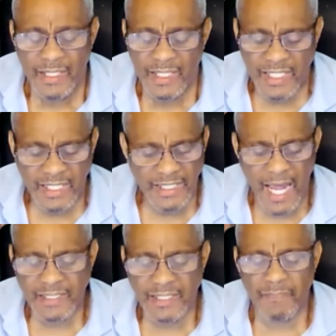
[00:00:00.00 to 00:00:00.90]
He
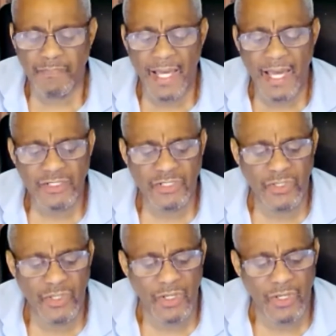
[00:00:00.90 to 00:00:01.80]
cannot get past
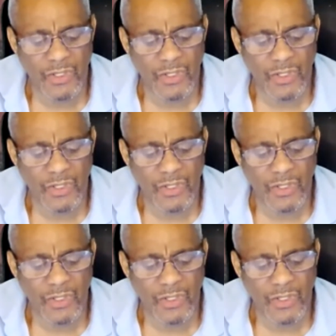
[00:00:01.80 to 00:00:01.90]
her